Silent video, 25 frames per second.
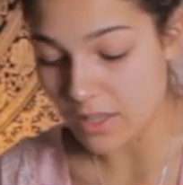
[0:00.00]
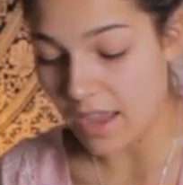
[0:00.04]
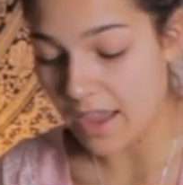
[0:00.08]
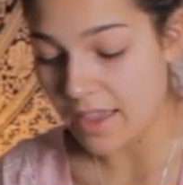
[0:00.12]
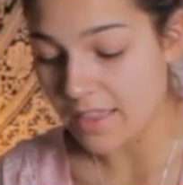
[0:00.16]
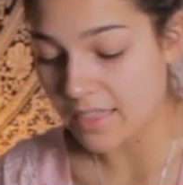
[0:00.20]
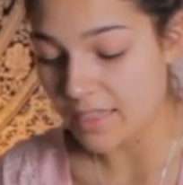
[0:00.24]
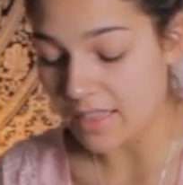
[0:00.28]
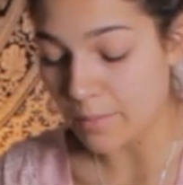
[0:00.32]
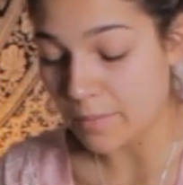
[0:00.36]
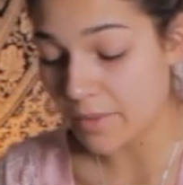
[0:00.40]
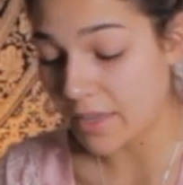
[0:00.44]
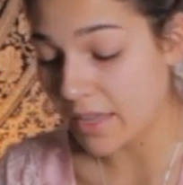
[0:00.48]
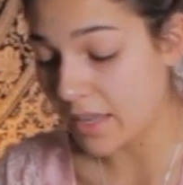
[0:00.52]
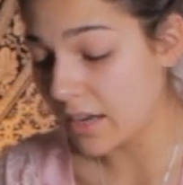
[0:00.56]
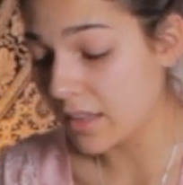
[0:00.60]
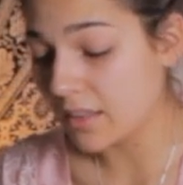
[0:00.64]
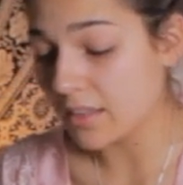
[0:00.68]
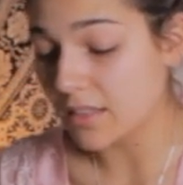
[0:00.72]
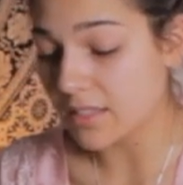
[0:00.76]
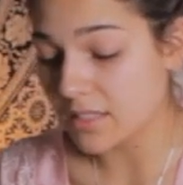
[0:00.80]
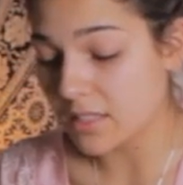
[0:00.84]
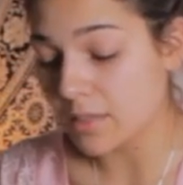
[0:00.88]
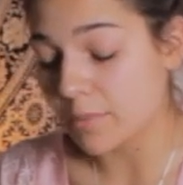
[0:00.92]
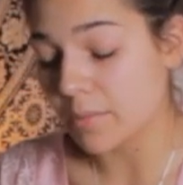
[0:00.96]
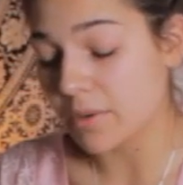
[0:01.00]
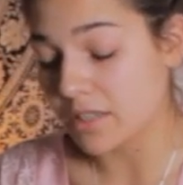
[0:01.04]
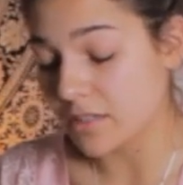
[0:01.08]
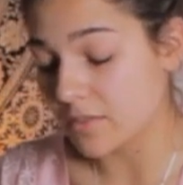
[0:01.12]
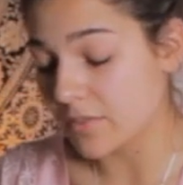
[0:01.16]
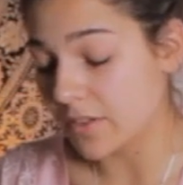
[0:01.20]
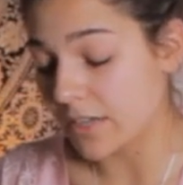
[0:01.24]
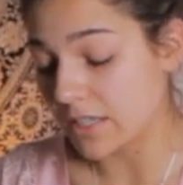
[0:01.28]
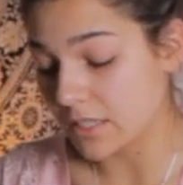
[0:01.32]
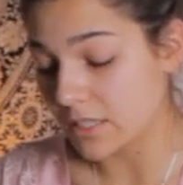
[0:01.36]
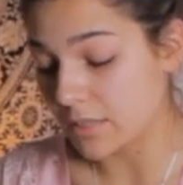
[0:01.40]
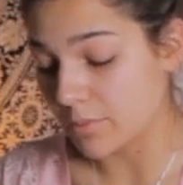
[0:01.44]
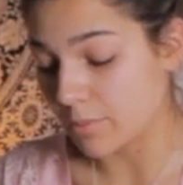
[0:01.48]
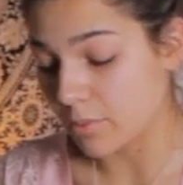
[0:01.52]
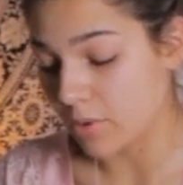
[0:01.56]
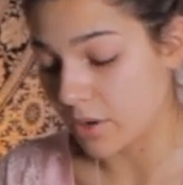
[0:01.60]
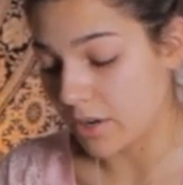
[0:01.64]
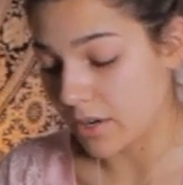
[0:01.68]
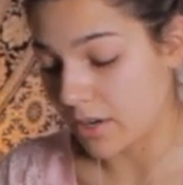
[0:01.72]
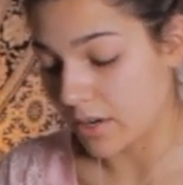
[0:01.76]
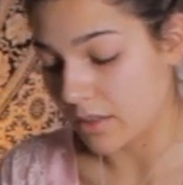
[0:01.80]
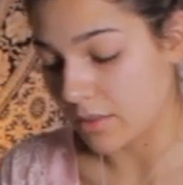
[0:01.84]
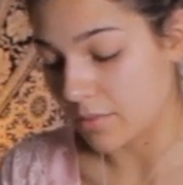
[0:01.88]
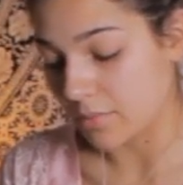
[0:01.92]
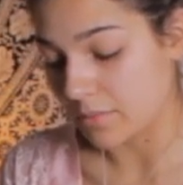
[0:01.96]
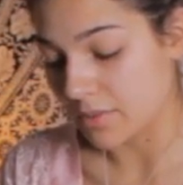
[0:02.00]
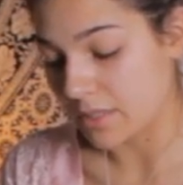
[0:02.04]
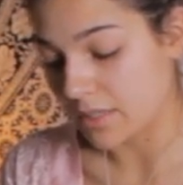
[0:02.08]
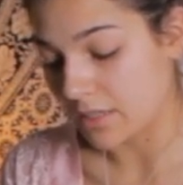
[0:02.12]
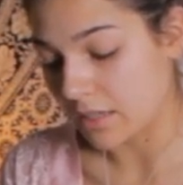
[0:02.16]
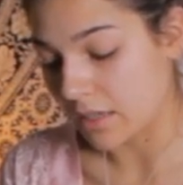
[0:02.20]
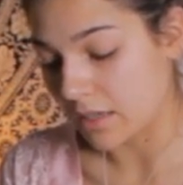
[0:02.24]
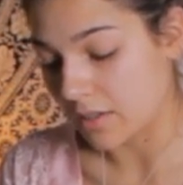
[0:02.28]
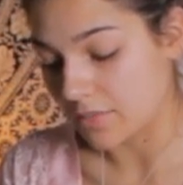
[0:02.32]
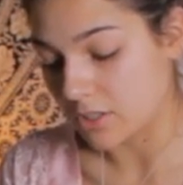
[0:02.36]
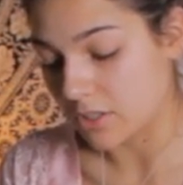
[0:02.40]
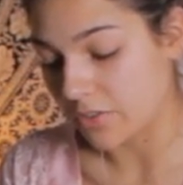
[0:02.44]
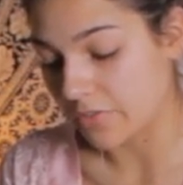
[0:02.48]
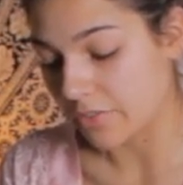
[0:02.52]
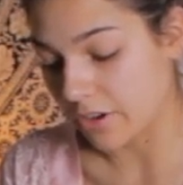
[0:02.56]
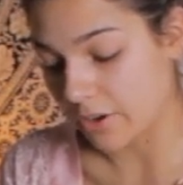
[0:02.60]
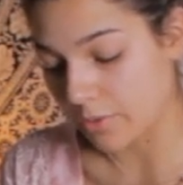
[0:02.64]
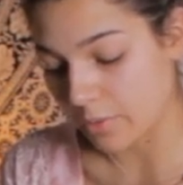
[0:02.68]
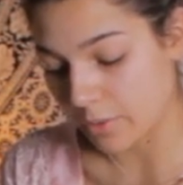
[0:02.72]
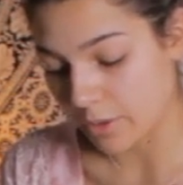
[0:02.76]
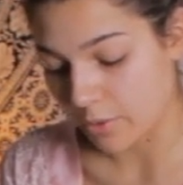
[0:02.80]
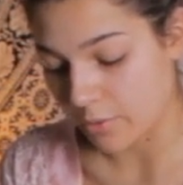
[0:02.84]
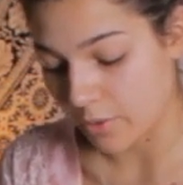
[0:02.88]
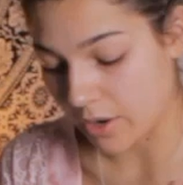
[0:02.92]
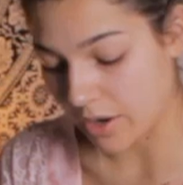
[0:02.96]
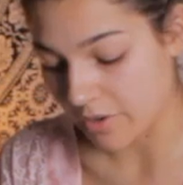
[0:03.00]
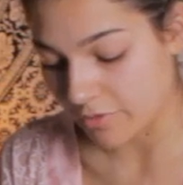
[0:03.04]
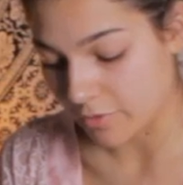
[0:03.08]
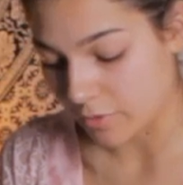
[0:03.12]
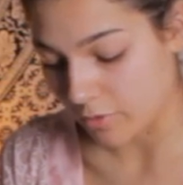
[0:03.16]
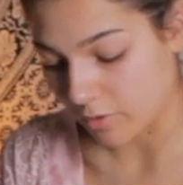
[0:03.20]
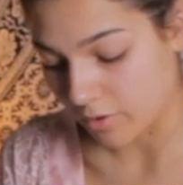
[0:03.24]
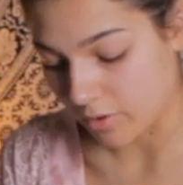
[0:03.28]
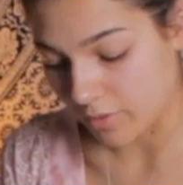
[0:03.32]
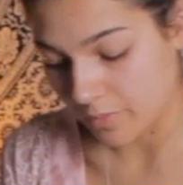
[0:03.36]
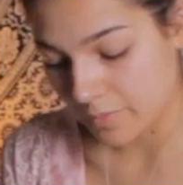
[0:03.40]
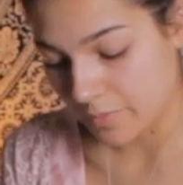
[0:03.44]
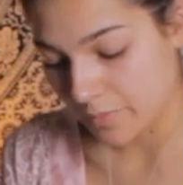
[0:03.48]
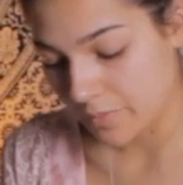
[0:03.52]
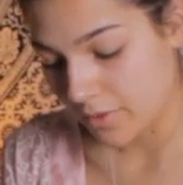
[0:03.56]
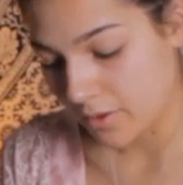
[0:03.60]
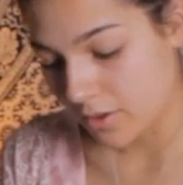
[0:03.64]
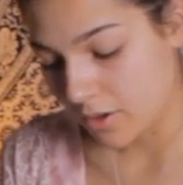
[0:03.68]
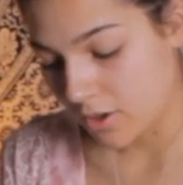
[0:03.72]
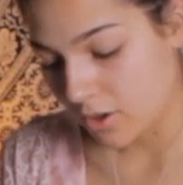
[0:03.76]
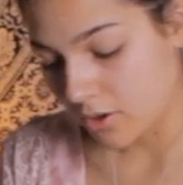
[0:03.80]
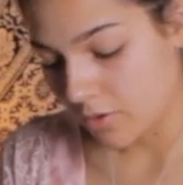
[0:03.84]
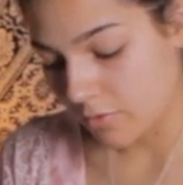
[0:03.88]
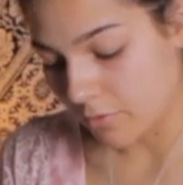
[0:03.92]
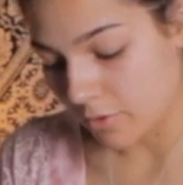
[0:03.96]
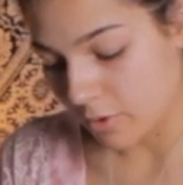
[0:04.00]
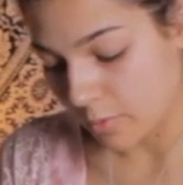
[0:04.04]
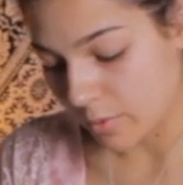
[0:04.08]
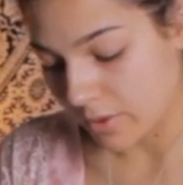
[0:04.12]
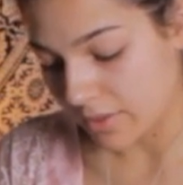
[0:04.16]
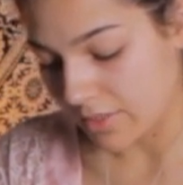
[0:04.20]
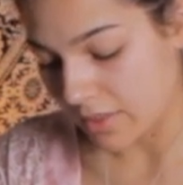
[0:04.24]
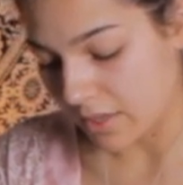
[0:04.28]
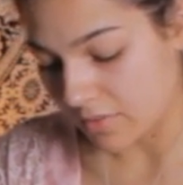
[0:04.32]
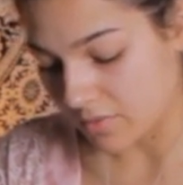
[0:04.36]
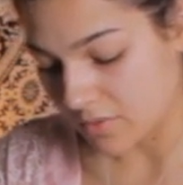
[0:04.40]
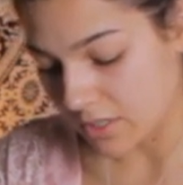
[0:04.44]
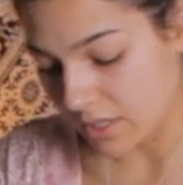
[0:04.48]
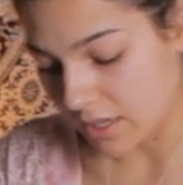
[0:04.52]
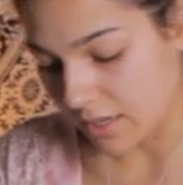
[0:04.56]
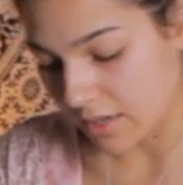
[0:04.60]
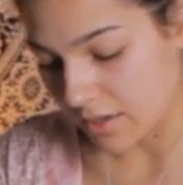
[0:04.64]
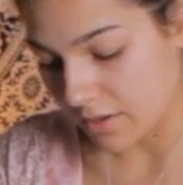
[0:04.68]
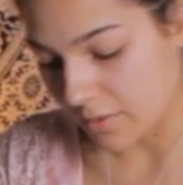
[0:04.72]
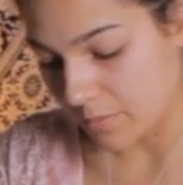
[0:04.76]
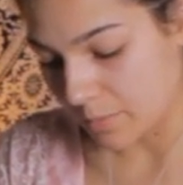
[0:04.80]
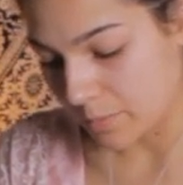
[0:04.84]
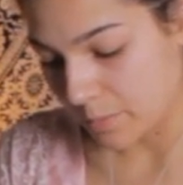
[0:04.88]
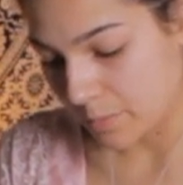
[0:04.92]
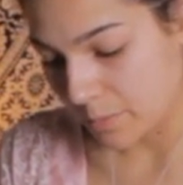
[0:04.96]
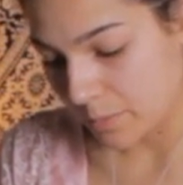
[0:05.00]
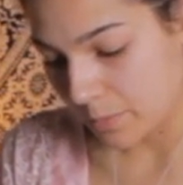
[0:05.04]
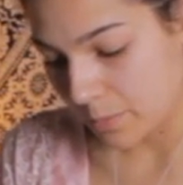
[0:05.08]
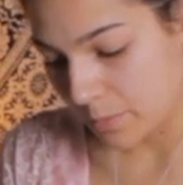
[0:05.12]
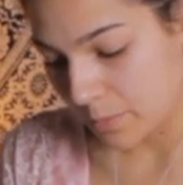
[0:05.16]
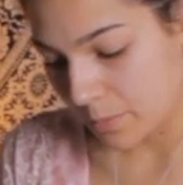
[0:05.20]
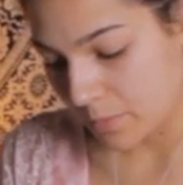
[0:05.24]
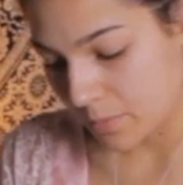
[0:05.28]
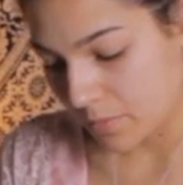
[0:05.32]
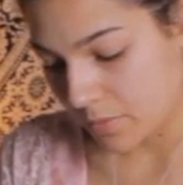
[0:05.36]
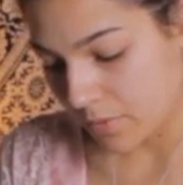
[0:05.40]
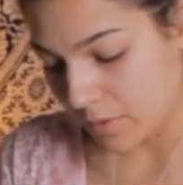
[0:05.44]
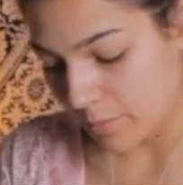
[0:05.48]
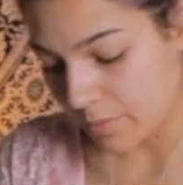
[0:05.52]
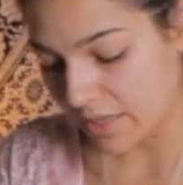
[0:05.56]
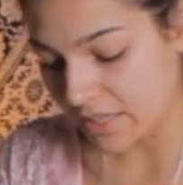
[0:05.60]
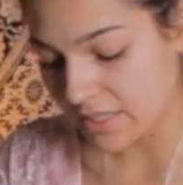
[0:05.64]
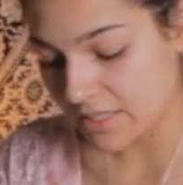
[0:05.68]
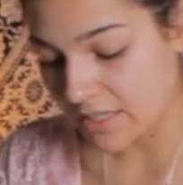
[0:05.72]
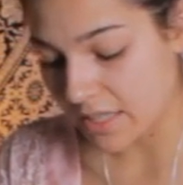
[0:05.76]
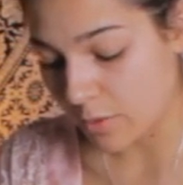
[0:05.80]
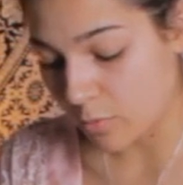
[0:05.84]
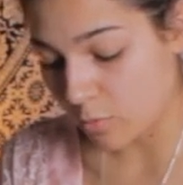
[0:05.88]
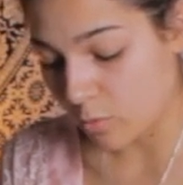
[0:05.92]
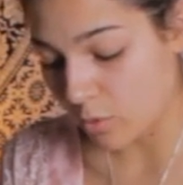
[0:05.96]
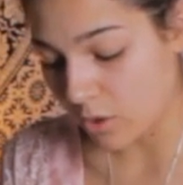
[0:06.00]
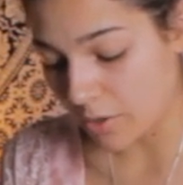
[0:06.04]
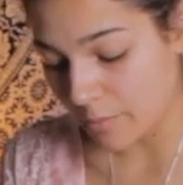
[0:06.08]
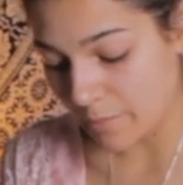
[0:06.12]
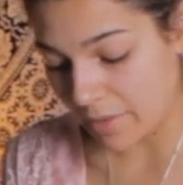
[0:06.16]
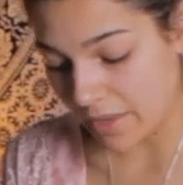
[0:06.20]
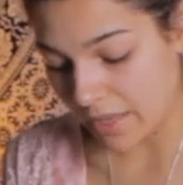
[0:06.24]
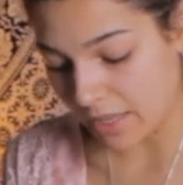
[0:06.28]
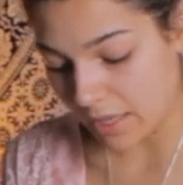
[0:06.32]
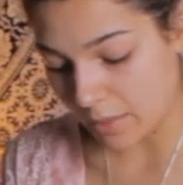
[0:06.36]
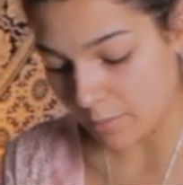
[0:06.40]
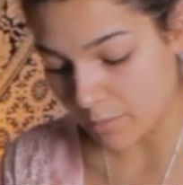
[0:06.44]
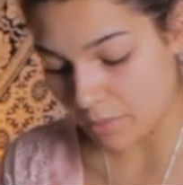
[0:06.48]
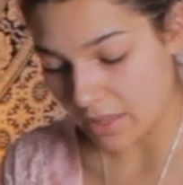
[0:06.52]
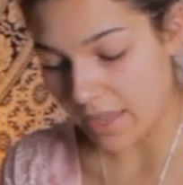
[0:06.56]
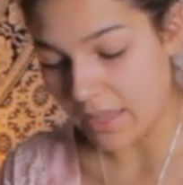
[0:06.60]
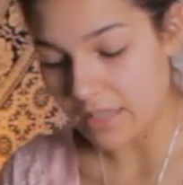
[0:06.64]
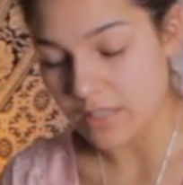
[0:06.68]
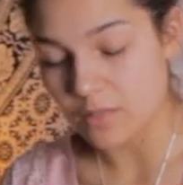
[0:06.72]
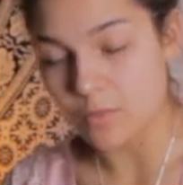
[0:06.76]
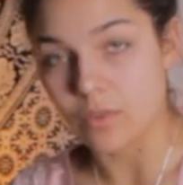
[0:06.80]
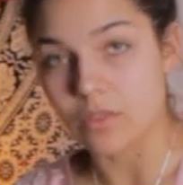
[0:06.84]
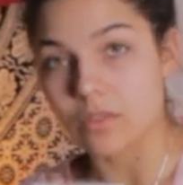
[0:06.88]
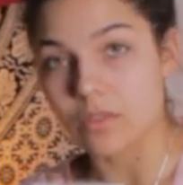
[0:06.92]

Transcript: I, I'm getting that somebody's very disappointed in themselves. They're very regretful for what they've done because they were making plans